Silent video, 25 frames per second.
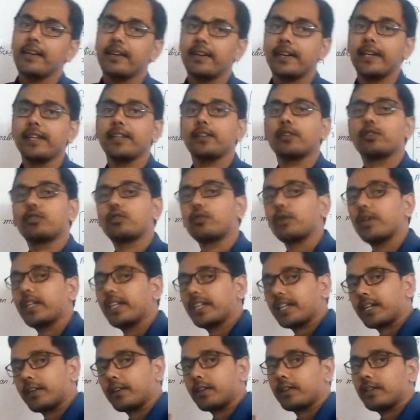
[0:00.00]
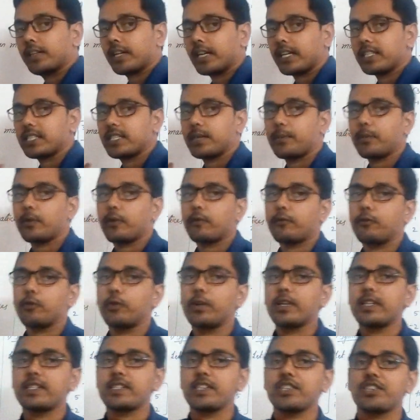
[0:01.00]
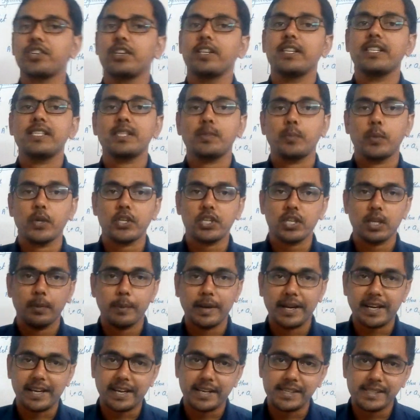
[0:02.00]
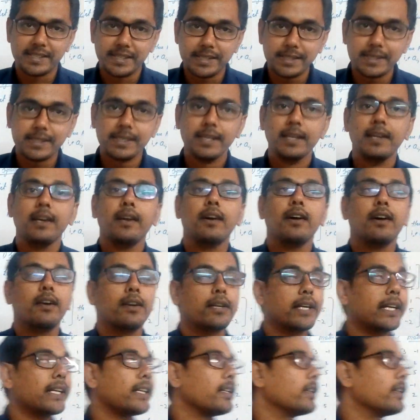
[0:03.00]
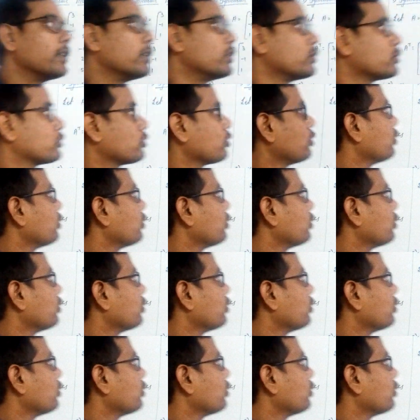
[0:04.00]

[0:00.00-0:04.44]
right? Today the concept of today's session is special matrices, right? So